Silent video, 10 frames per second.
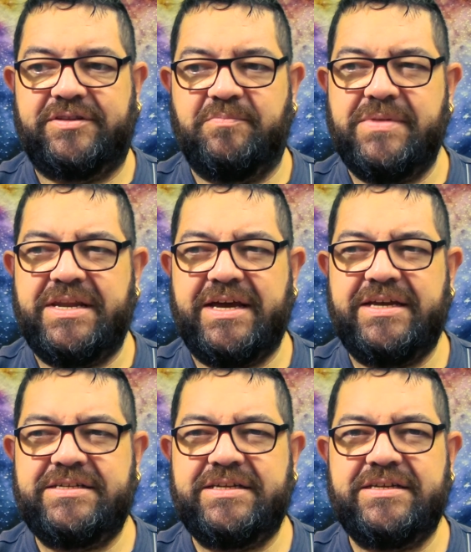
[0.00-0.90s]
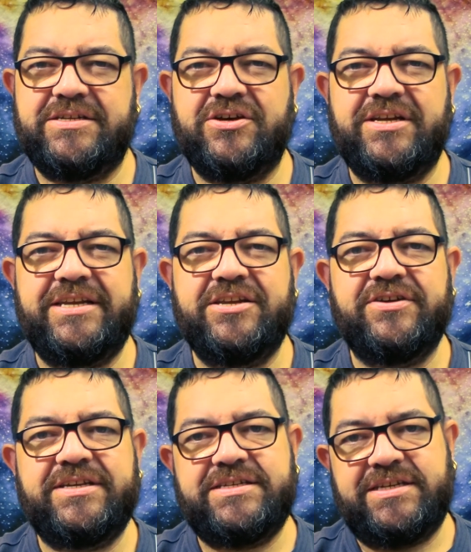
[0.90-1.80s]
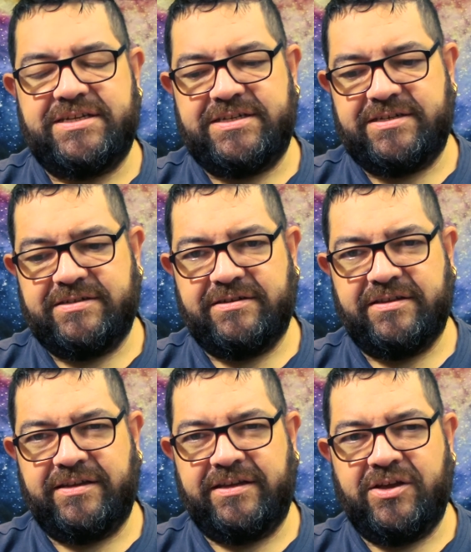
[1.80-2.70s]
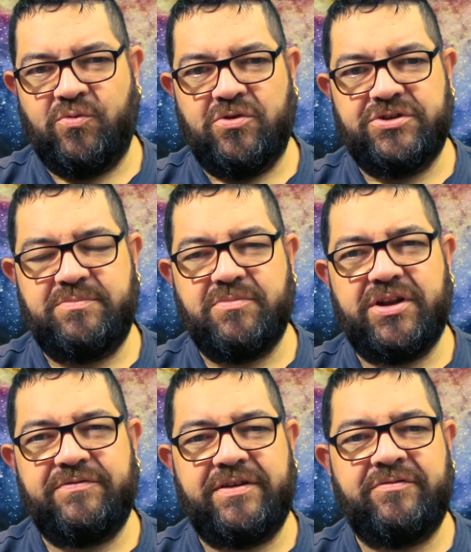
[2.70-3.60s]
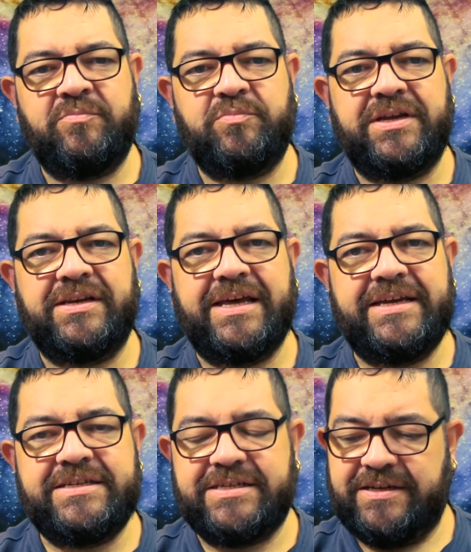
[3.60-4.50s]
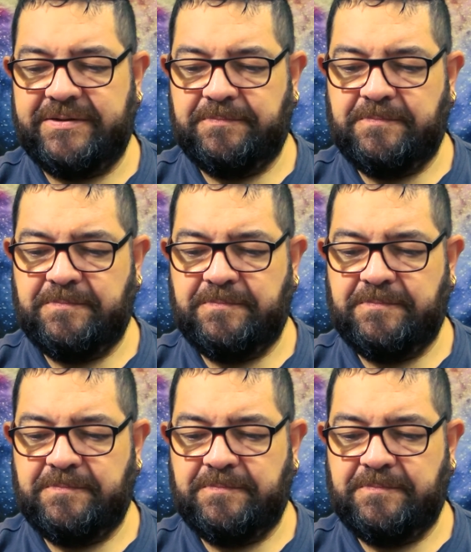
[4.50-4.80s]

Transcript: mid 80s, early 90s, I think it was. It might have even been later.